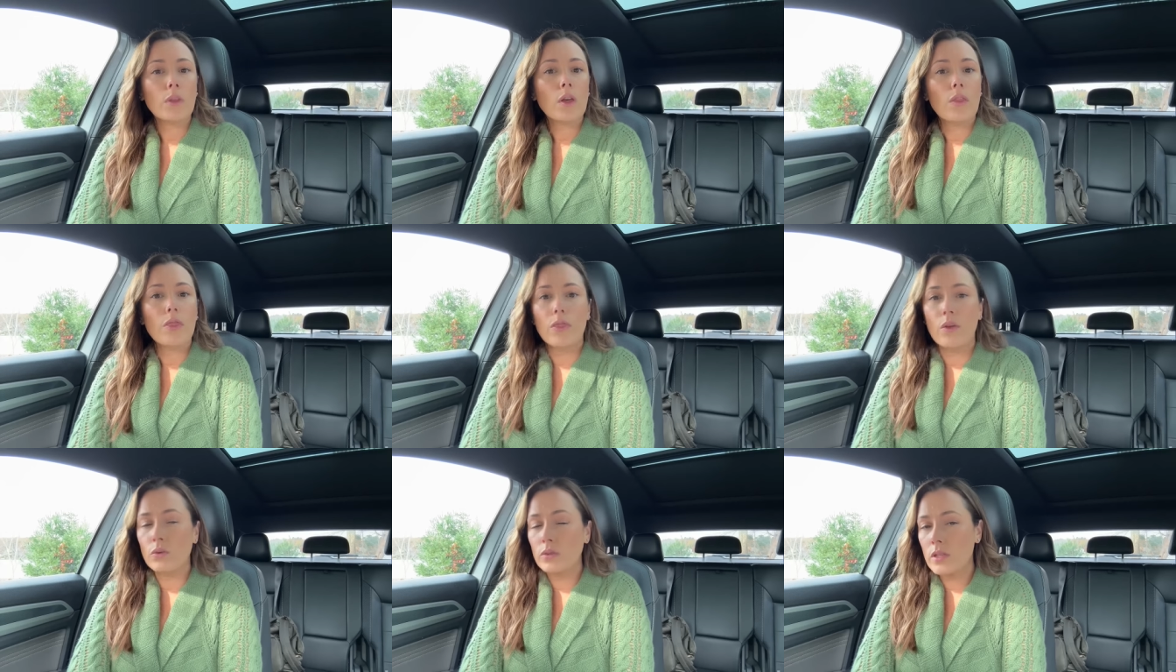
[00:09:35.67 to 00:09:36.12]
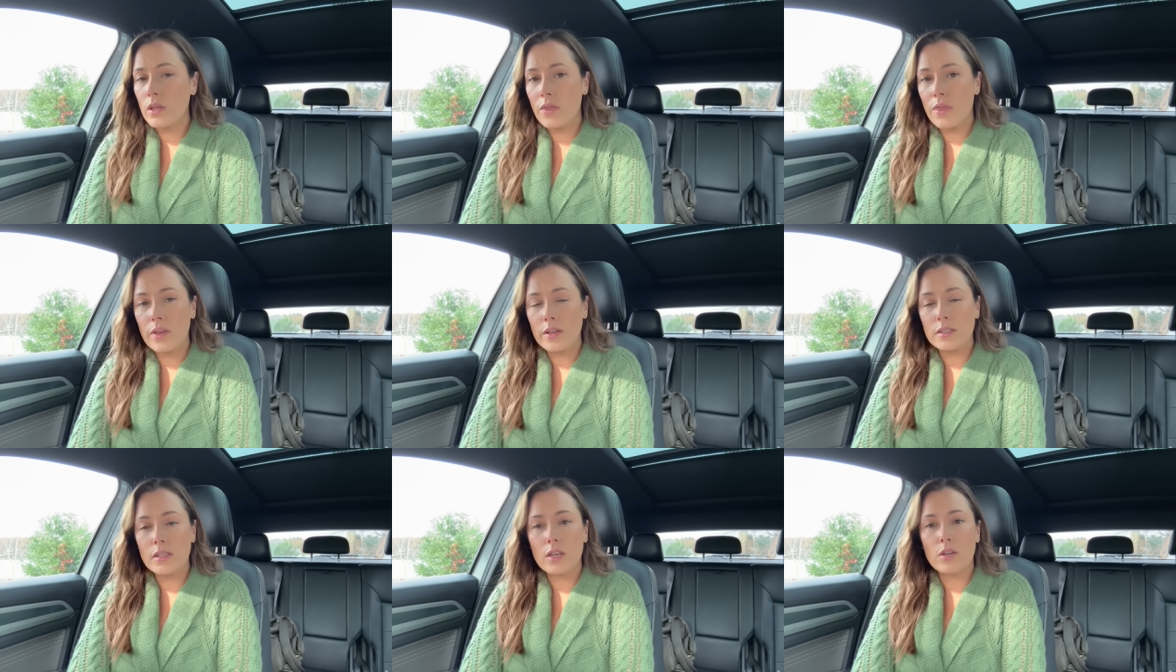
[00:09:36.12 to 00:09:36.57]
Those are the
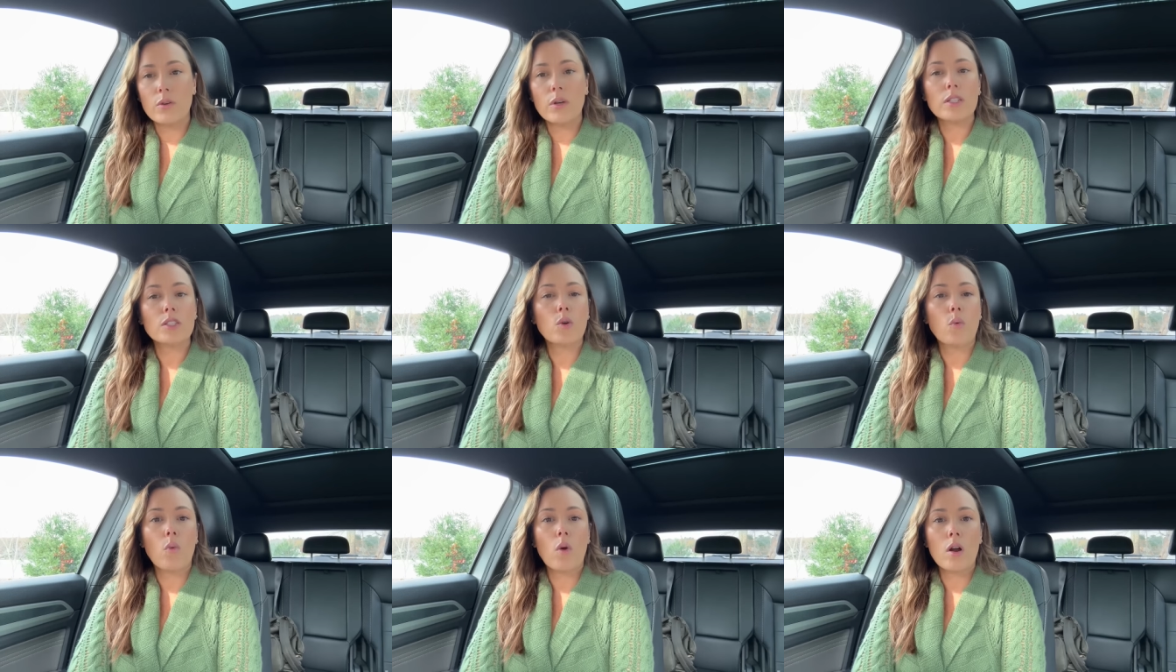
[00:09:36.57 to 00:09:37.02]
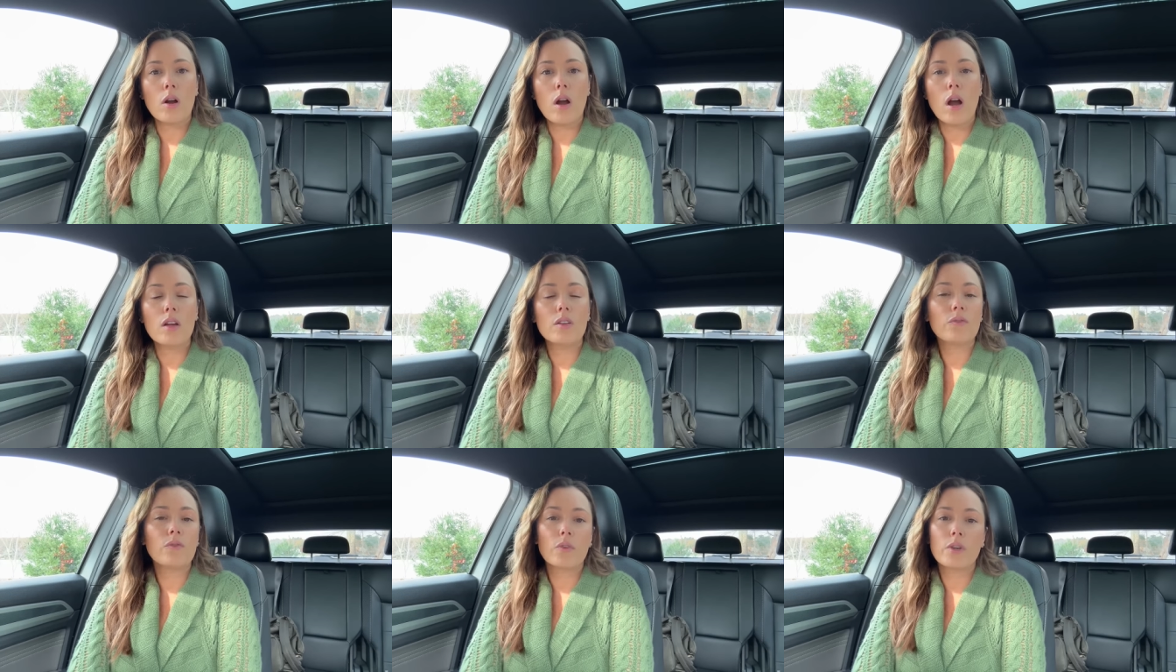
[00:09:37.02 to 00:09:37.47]
things that you get to work
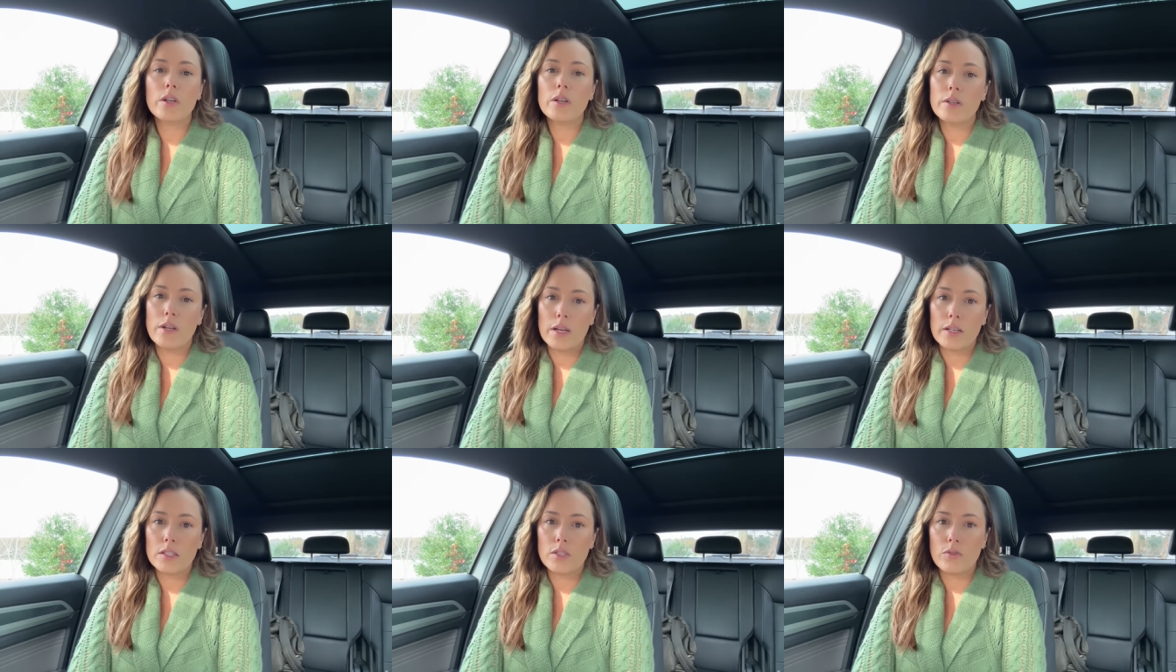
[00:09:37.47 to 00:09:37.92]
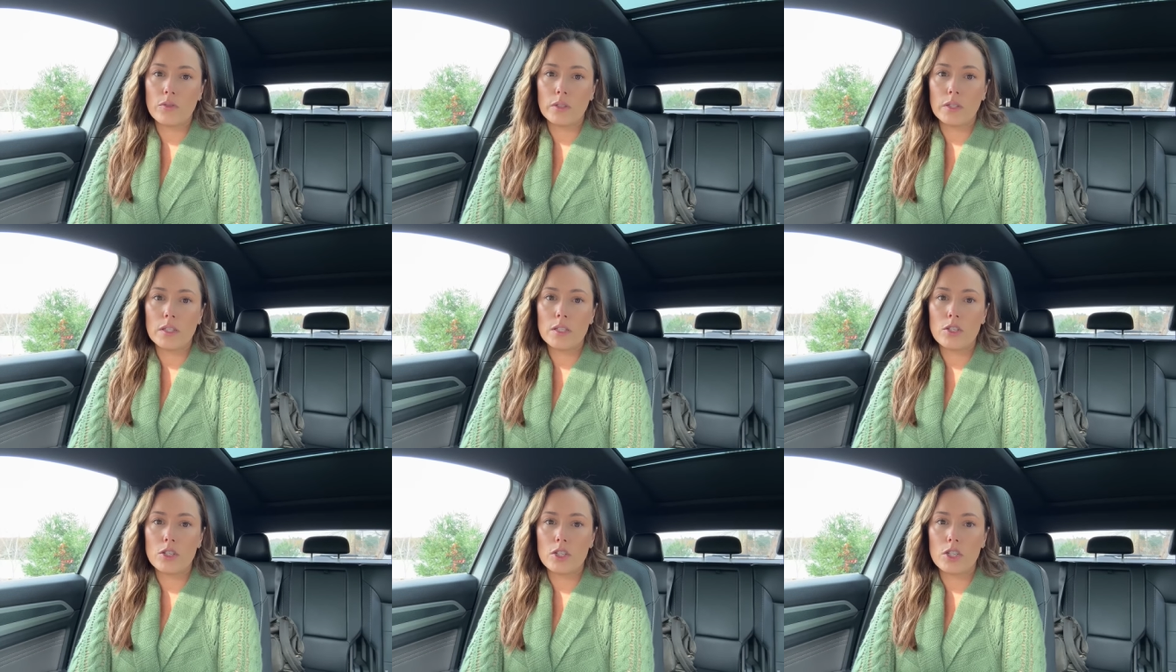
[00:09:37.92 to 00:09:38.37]
on for your next
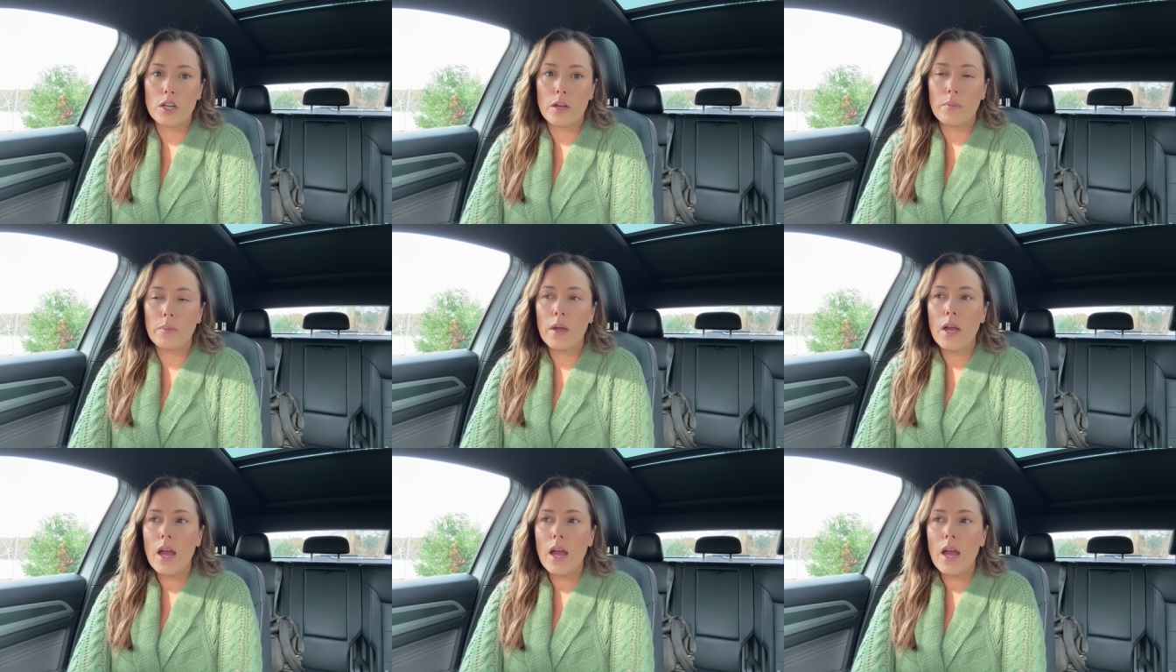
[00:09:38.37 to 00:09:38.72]
relationship.